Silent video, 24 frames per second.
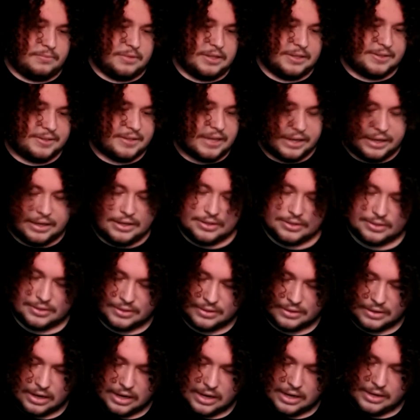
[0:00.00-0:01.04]
The second,
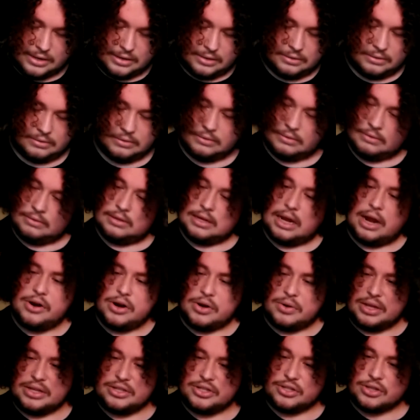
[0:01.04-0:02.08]
I don't
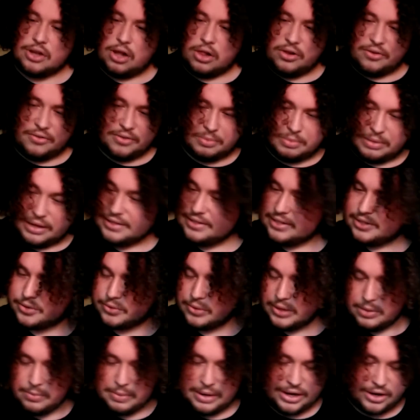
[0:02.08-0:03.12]
know, it's just all over the place. It's
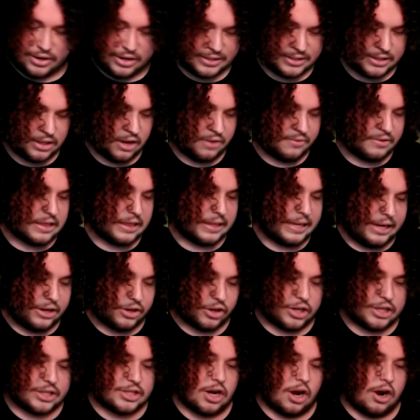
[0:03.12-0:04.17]
really weird. It's a lot of
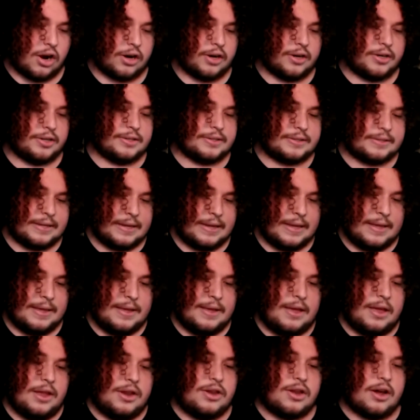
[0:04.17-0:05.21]
cleaner guitars,
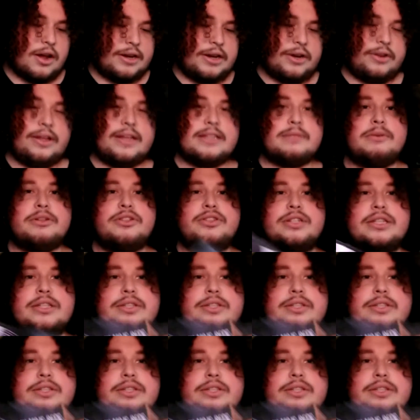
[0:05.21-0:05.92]
not nearly as much